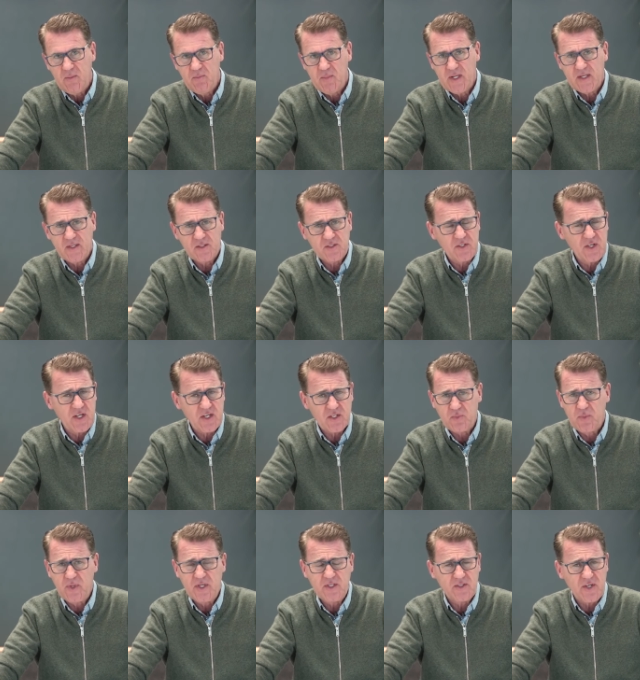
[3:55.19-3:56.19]
Because
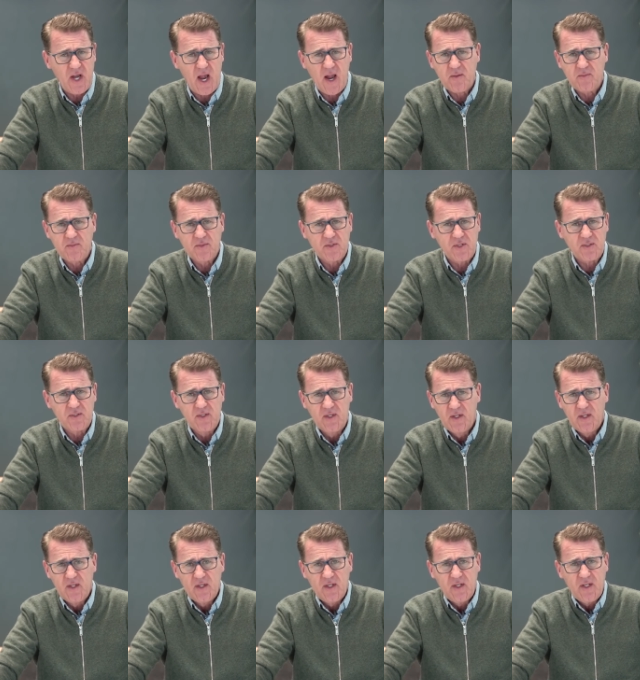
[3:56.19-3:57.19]
there's been times,
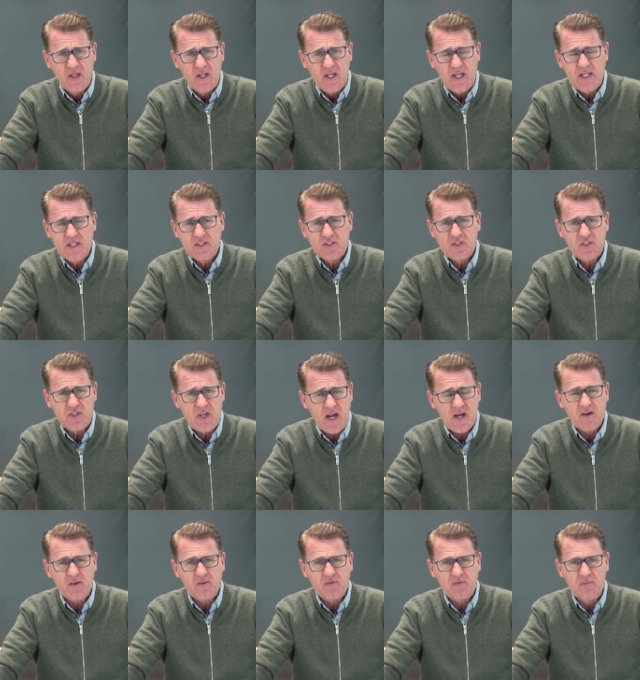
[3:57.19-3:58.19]

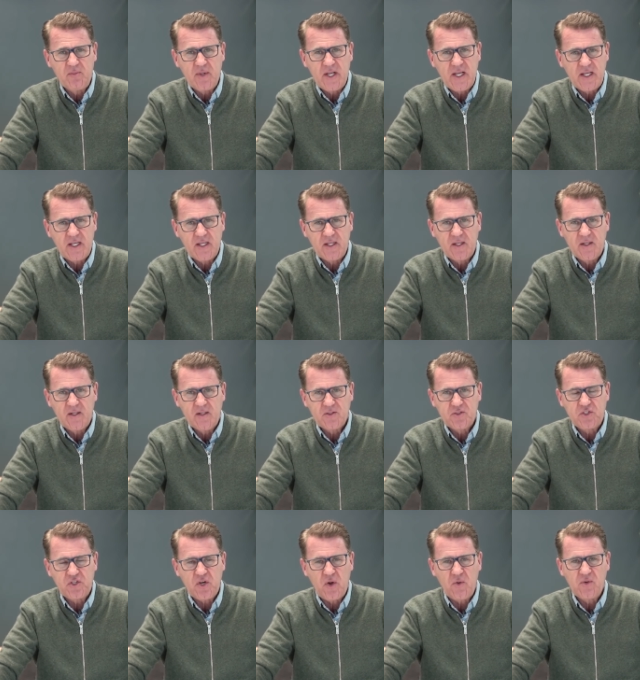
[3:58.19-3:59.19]
instead of me
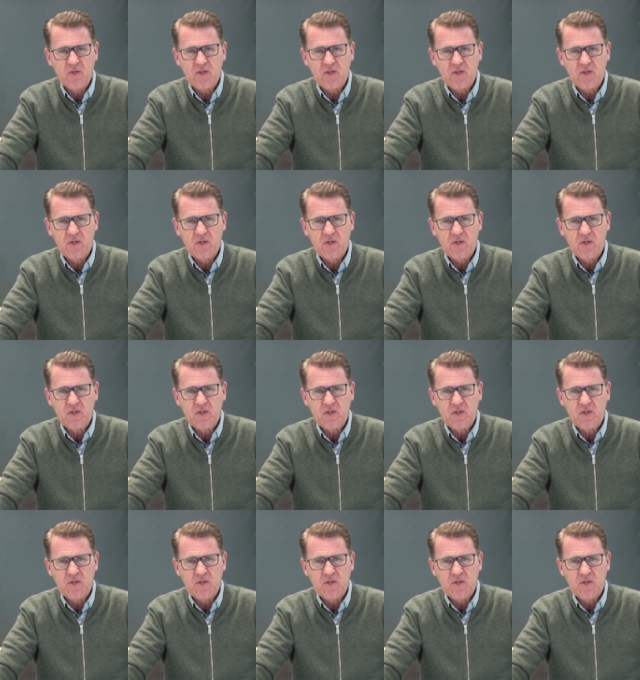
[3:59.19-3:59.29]
showing